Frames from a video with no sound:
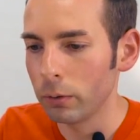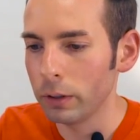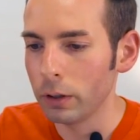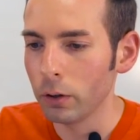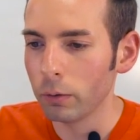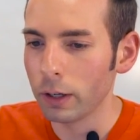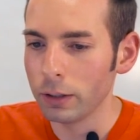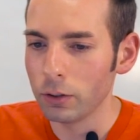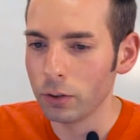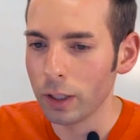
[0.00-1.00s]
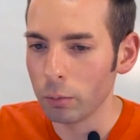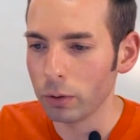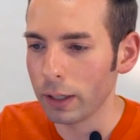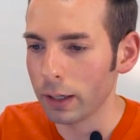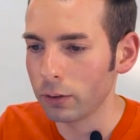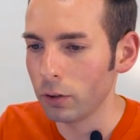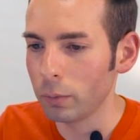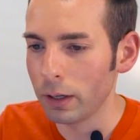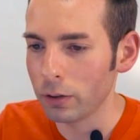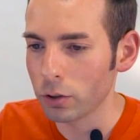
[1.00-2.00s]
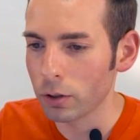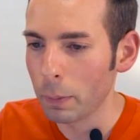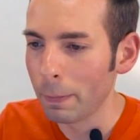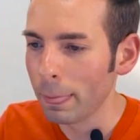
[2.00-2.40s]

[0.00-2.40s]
here we go. I just enabled Access Manager.